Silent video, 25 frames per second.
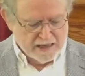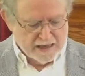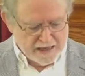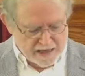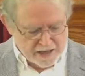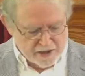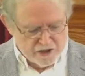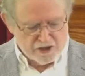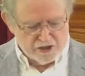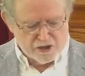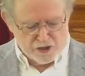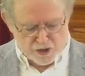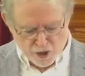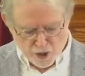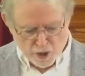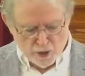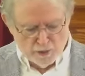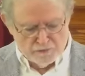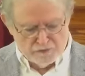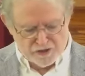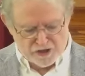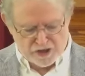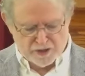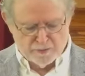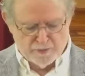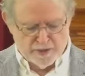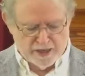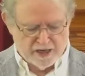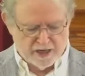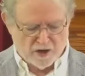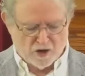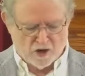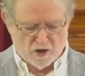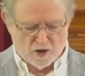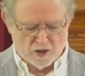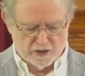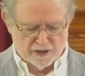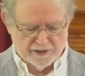He deserves to be
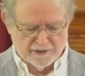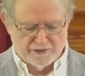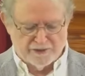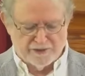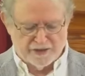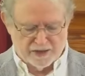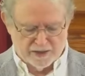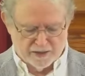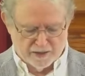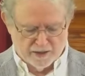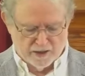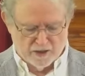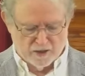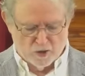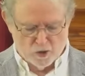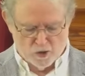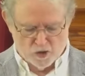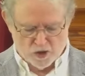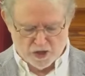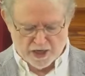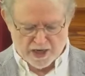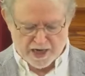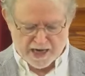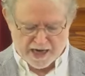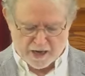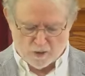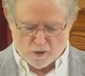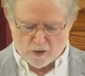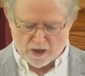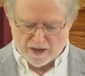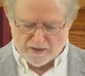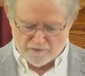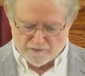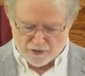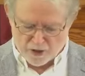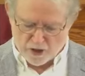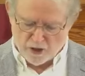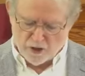called a theologian,
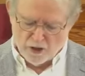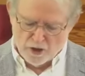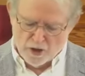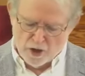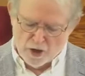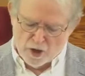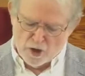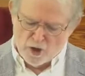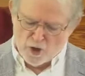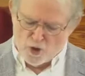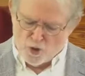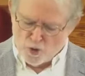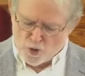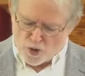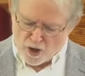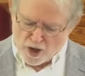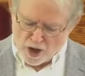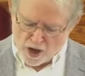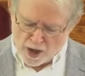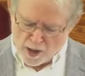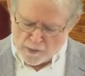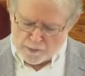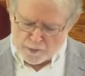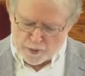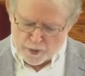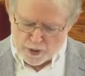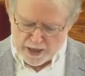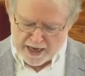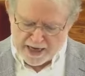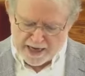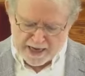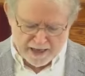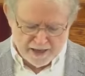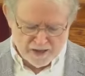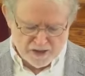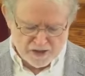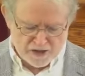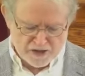however, who
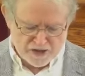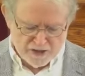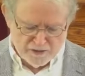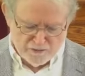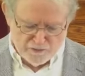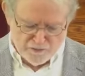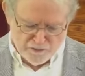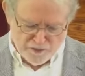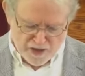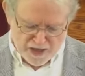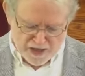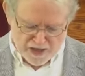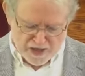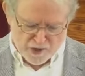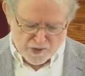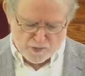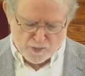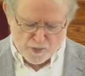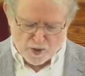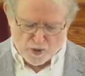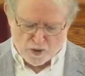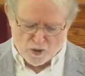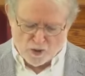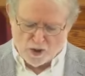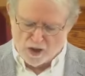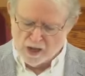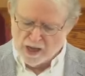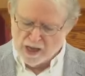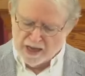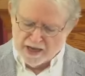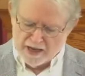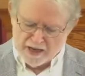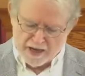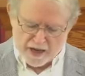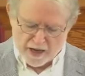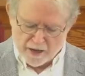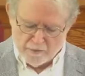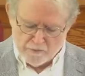comprehends the visible
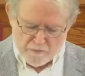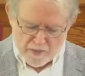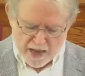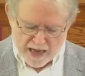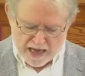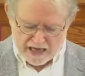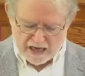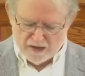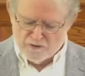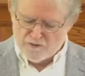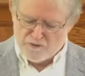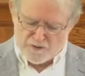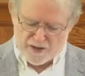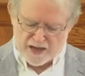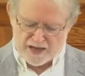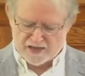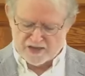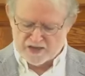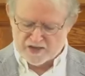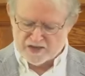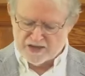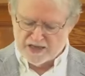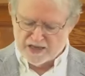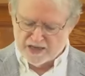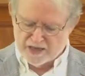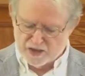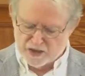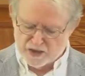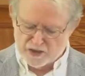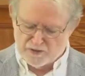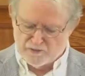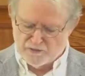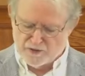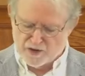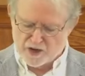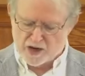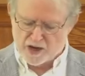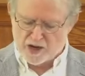and manifest things
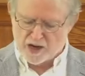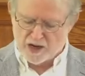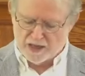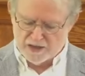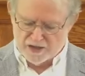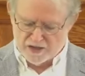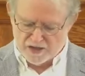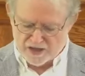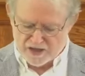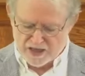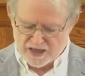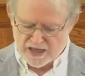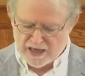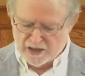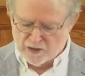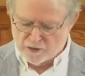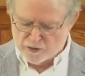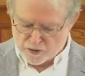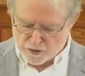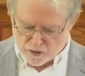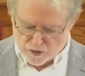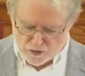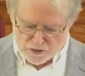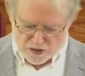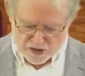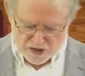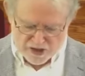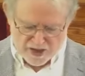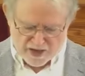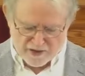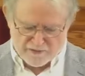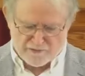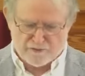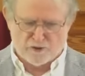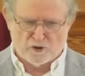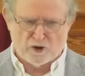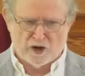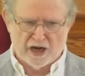of God seen through
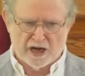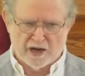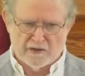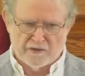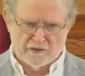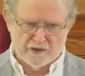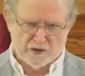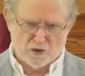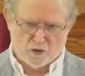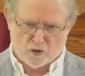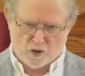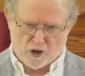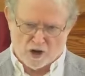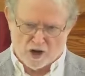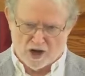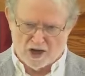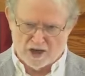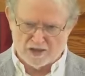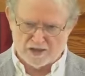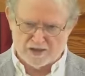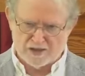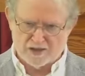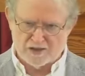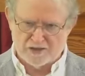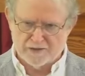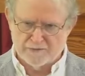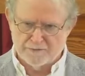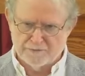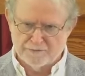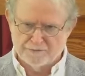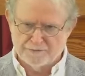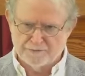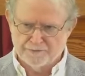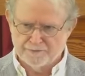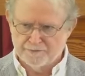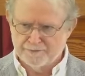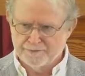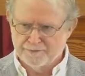suffering and the cross.
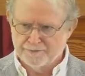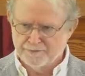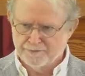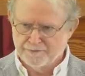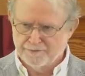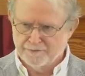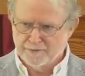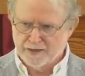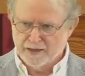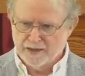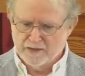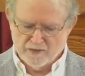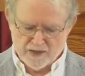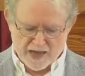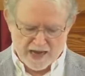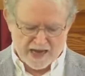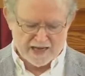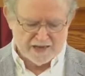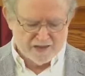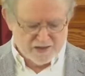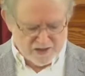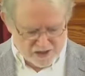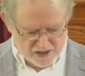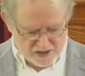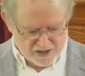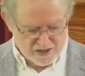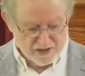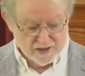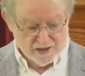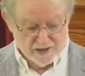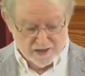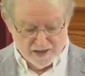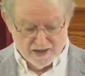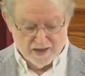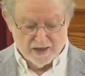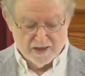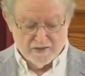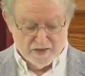That's
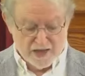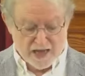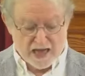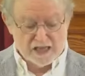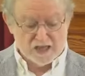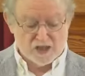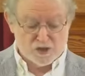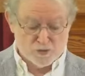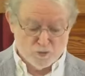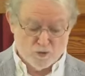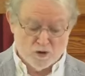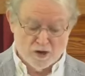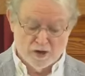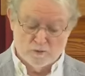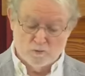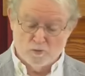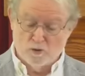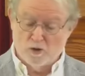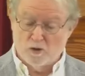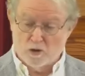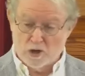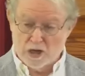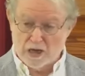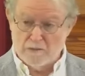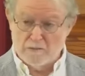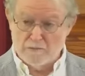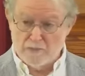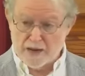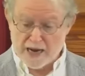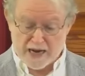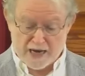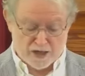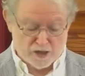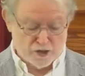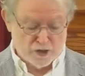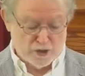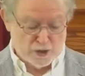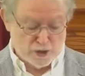one we'll come
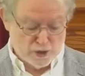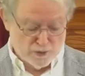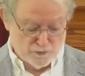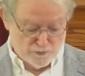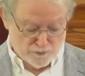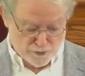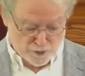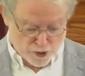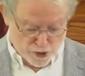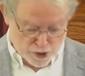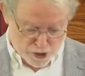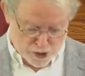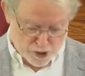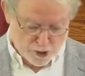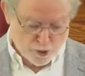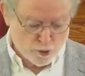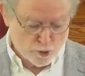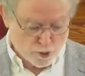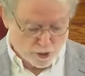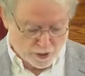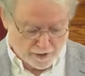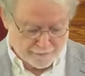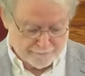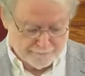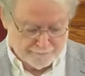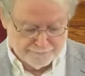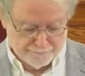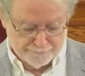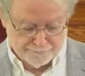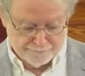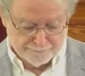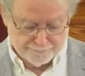back to for sure.